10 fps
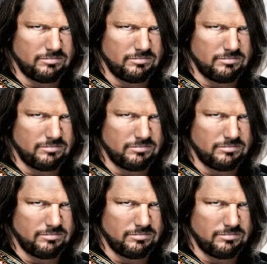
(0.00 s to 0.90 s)

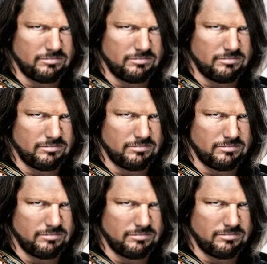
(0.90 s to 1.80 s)

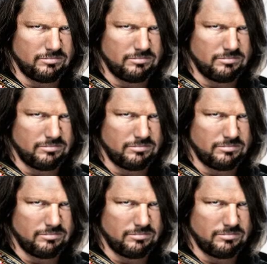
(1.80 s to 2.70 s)

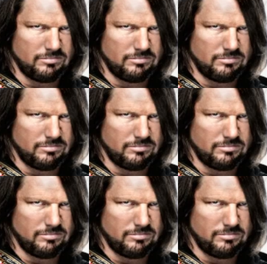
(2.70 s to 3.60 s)

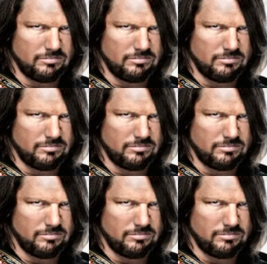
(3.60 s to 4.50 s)

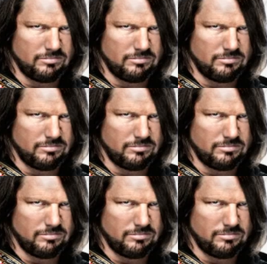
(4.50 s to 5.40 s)

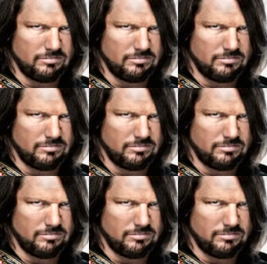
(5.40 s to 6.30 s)

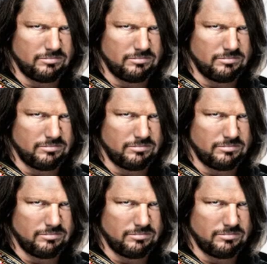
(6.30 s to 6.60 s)
This person isn't speaking.